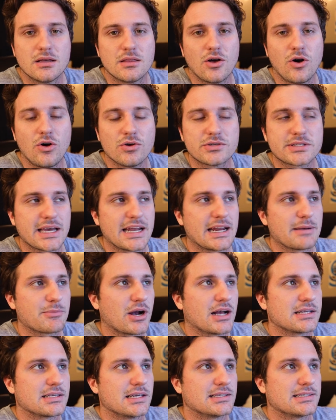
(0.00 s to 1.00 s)
The whole scanning
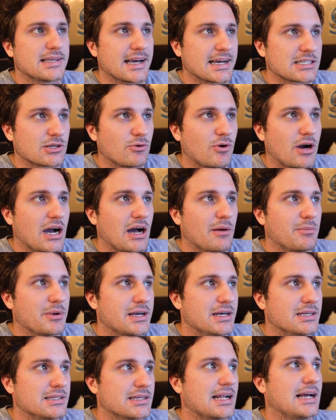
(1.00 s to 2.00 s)
process takes a while
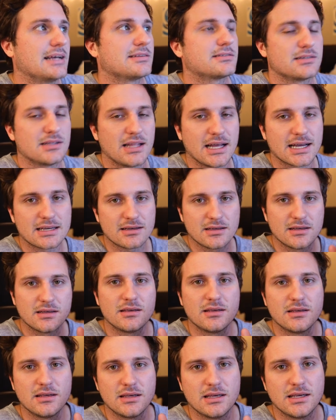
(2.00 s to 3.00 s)
because it has to like
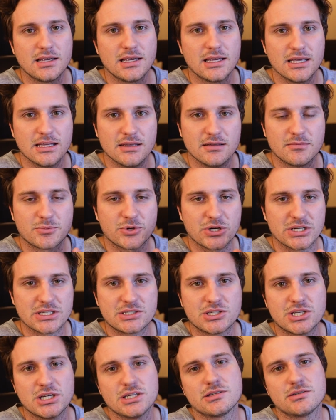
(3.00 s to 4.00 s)

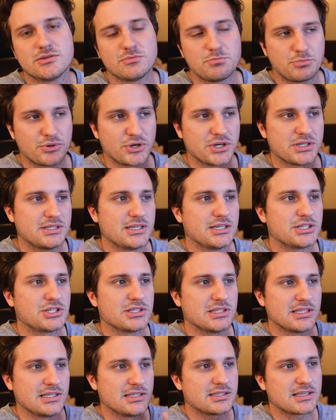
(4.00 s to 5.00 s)

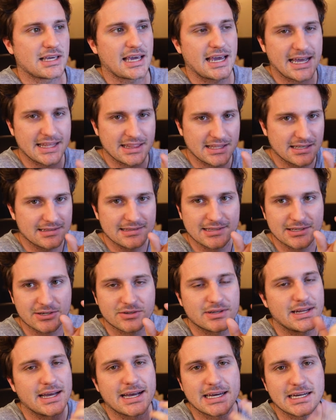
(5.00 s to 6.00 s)
precisionly scan these
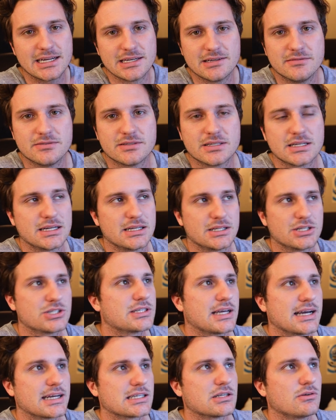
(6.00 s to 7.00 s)
little negatives, and it
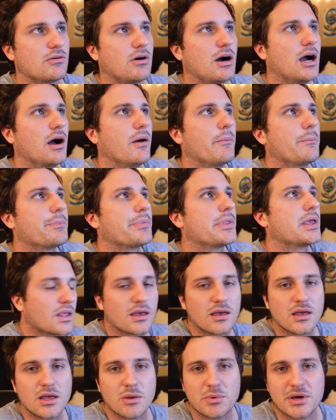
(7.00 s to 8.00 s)
just takes a while.
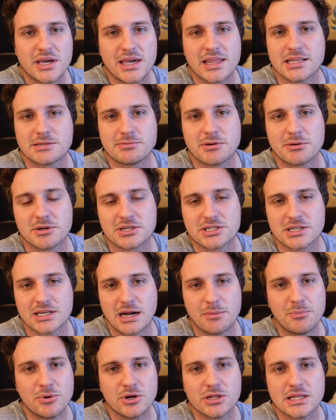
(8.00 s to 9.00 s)
But yeah, that's pretty much
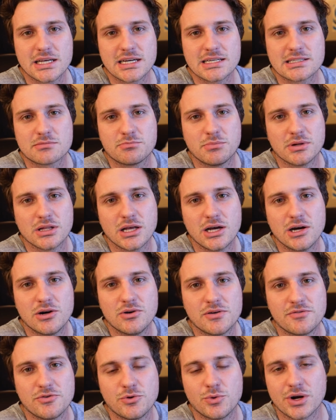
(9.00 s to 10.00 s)
it. I'll put links
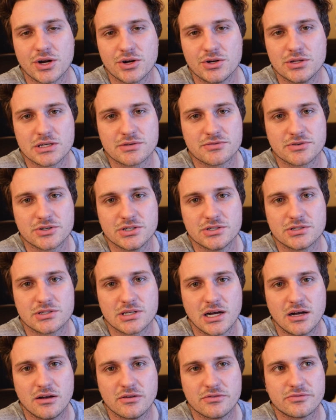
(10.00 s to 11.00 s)
below if you want to do this for
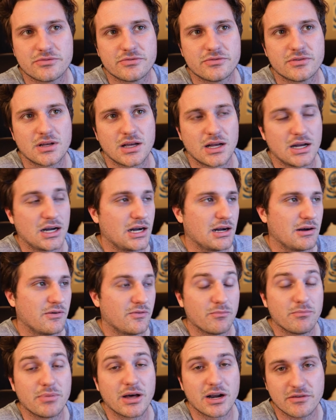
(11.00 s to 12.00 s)
yourself.
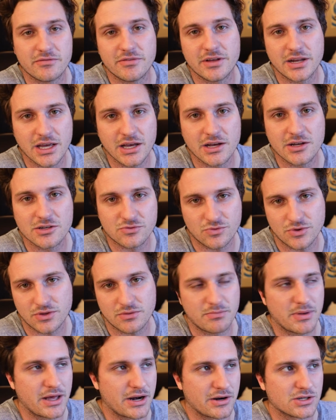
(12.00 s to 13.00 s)
Better videos
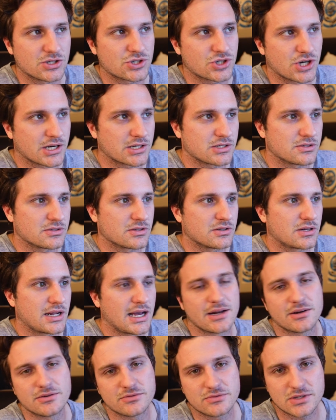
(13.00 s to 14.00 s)
with better instructions on
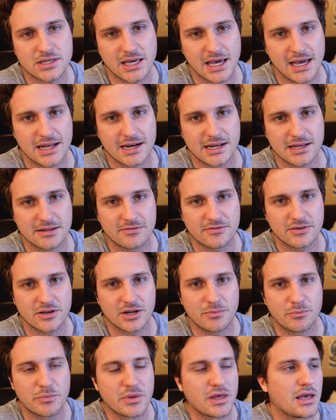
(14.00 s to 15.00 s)
how to scan and
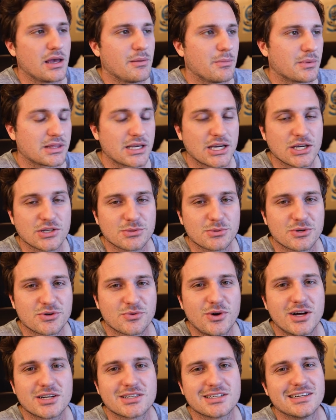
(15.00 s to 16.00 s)
film. Thank you so much
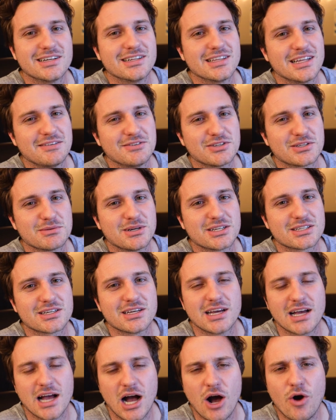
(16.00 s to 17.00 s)
for watching. Love you so much.
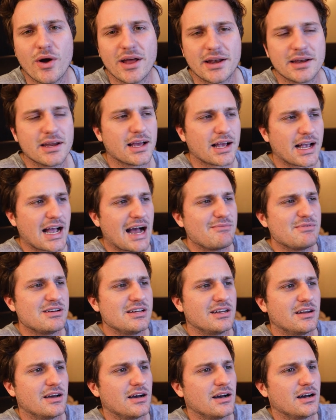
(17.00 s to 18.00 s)
Oh, and
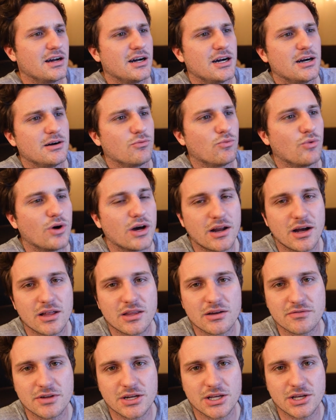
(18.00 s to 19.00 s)
comment what
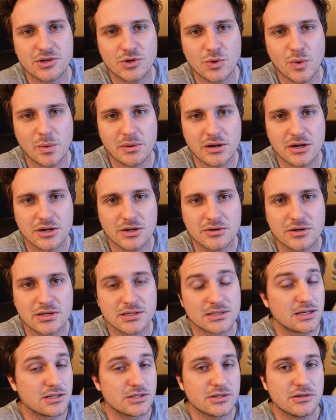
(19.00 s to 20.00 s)
other video you want me to do,
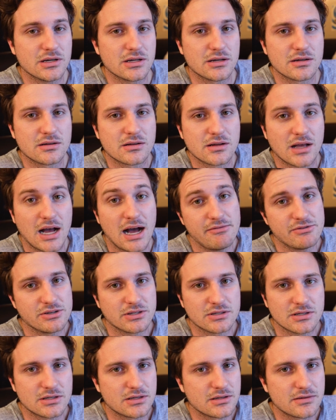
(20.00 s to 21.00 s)
because I'll do it,
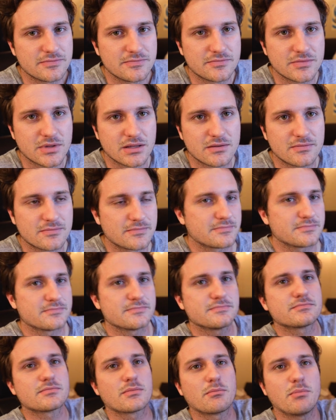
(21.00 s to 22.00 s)
obviously.
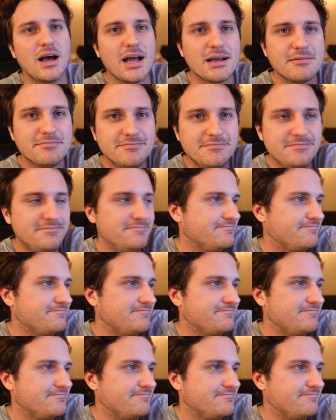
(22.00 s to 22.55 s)
Bye.